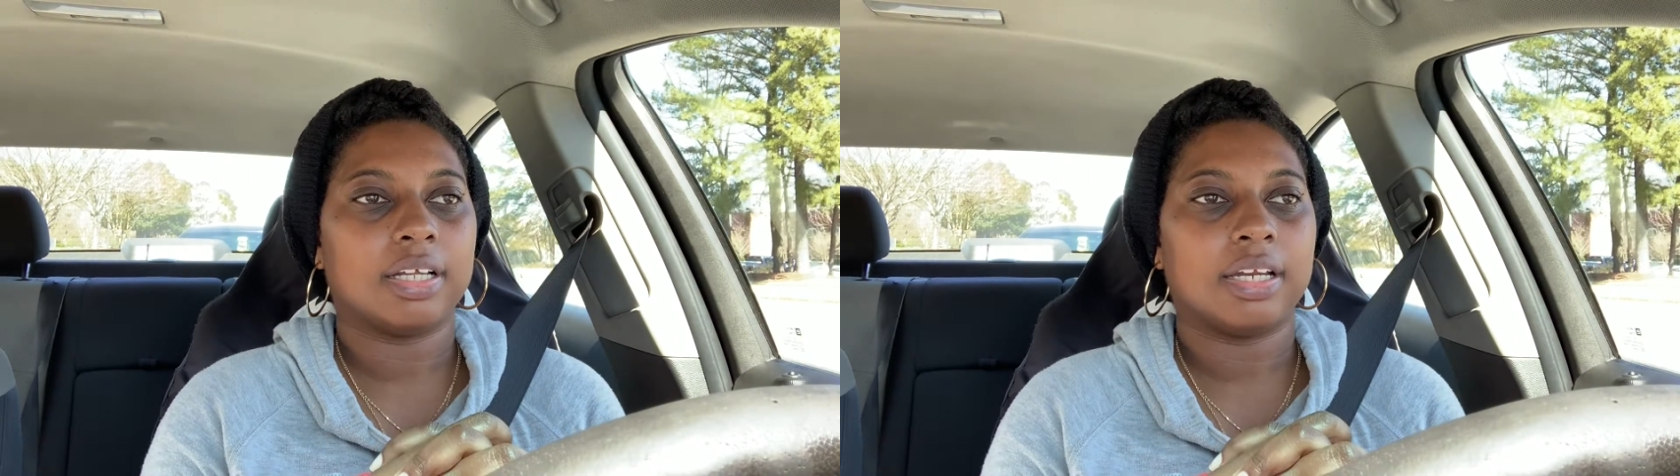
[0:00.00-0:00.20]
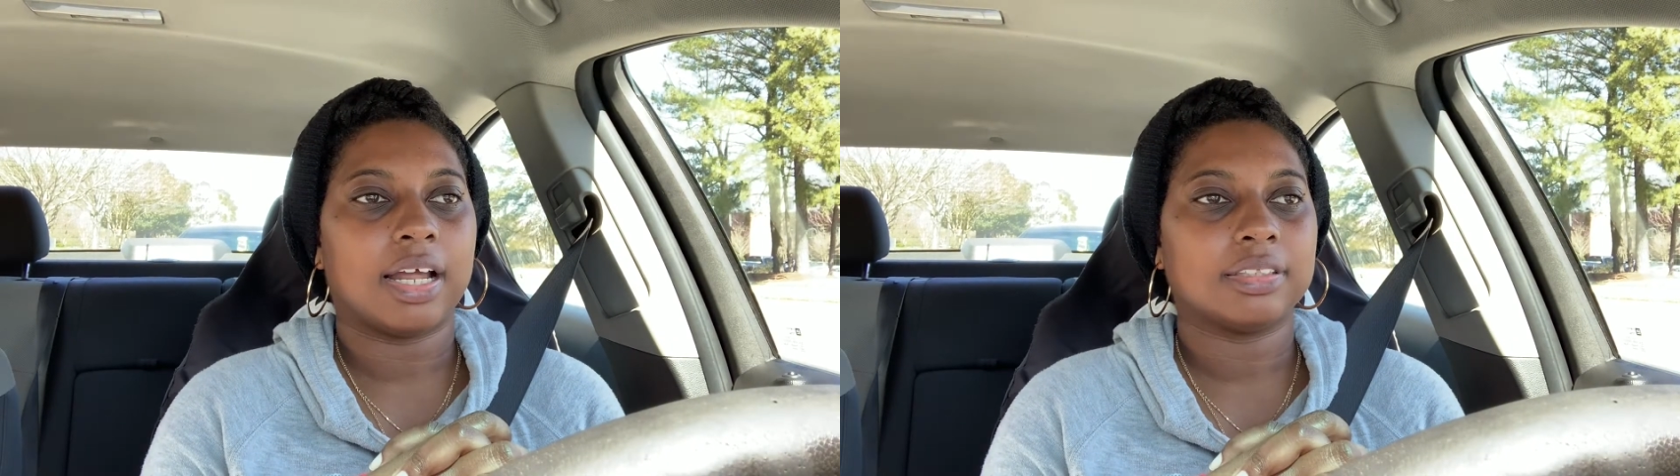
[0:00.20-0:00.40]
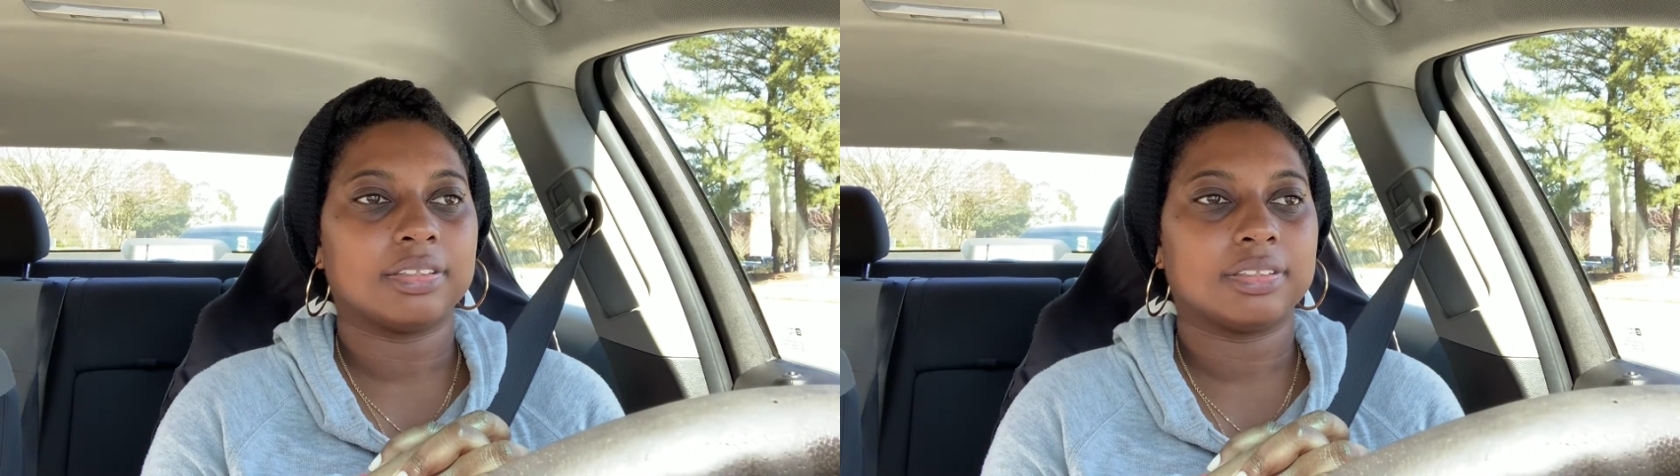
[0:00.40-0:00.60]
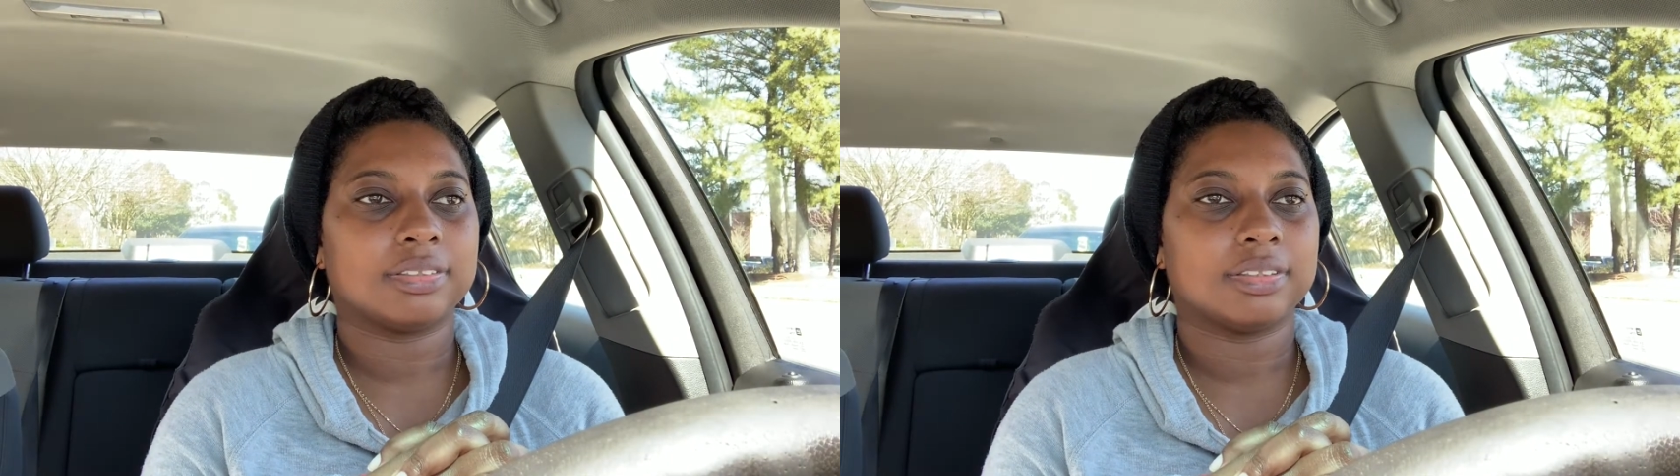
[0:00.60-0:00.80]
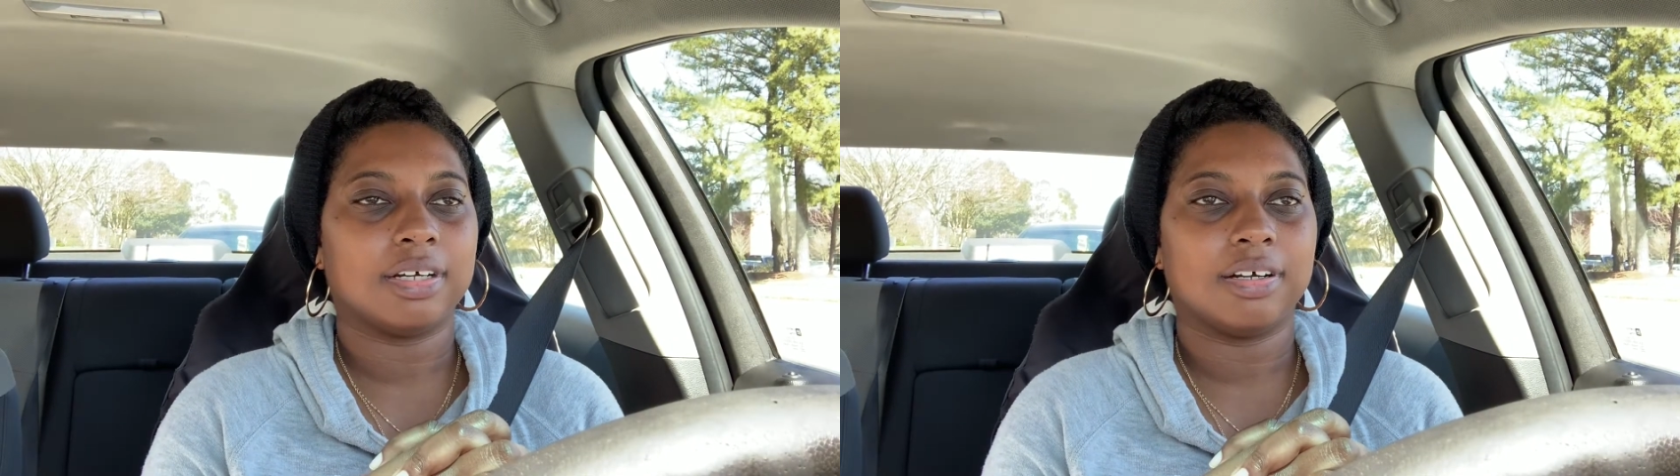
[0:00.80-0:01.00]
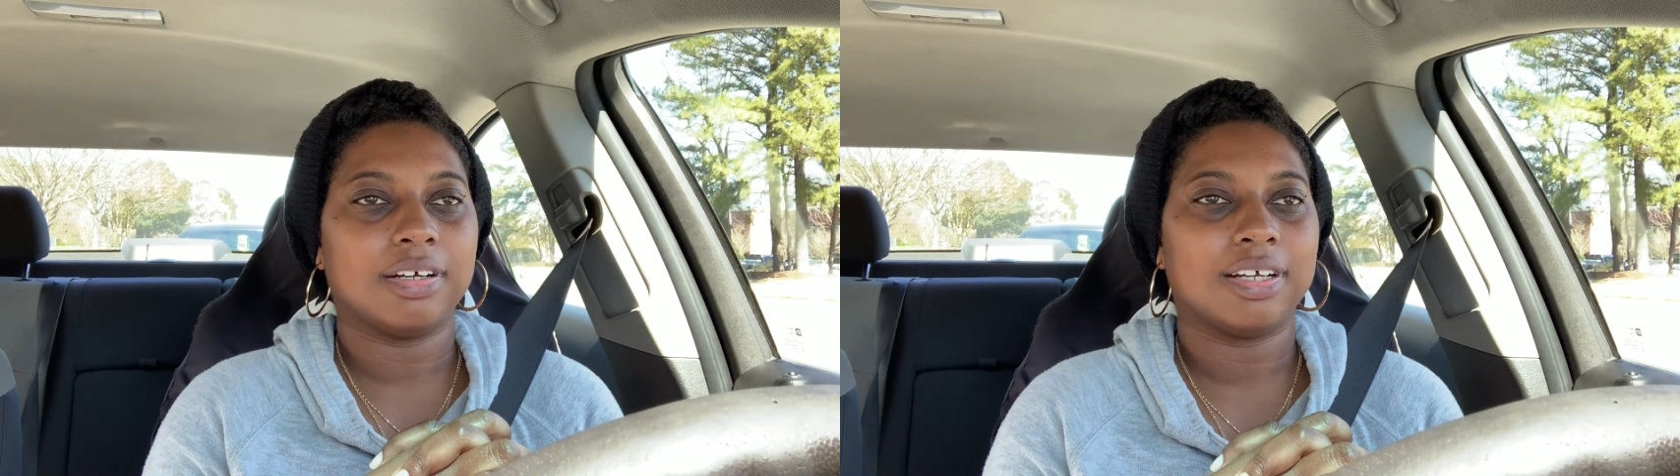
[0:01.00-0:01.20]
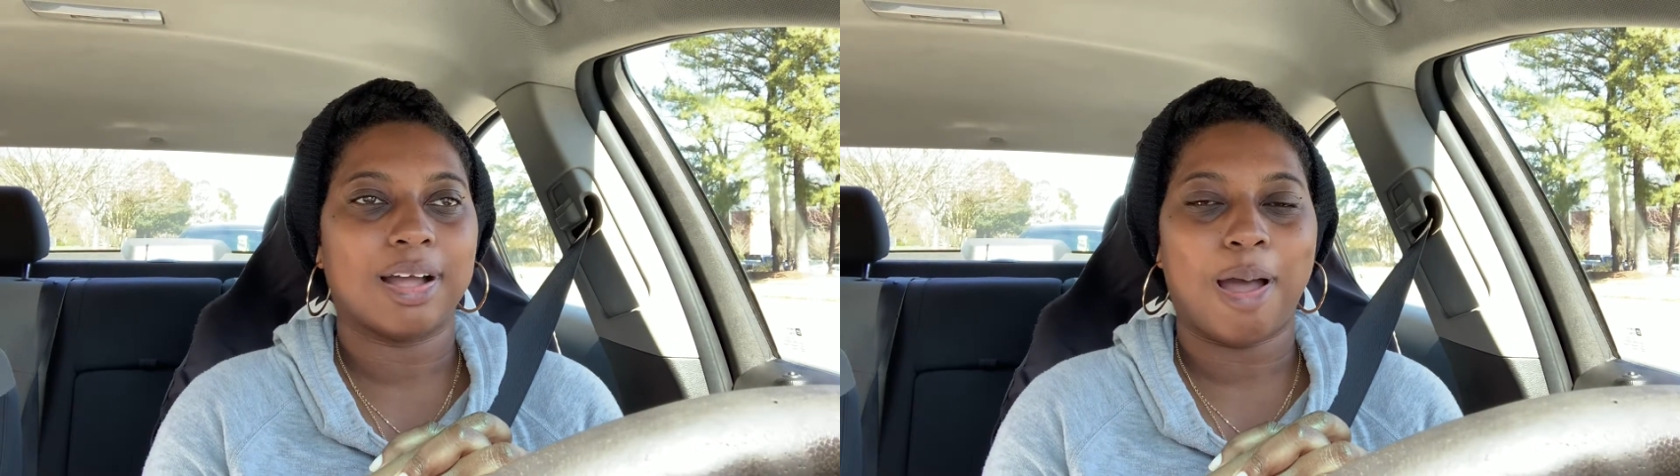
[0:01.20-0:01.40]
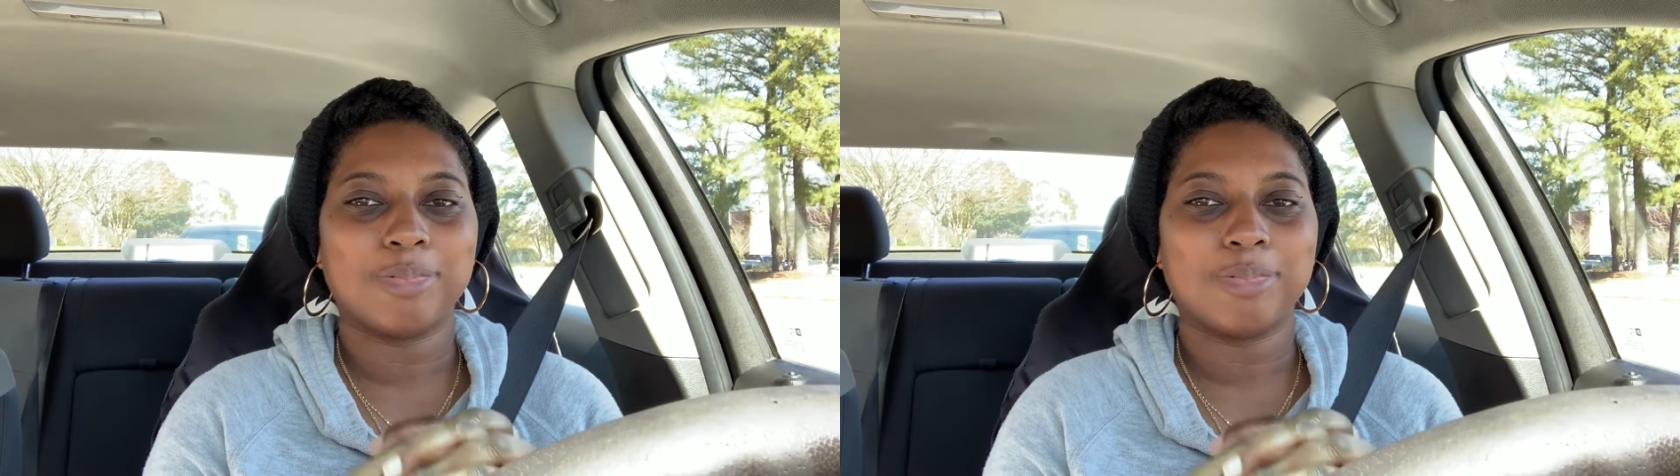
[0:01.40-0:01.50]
and i just oh,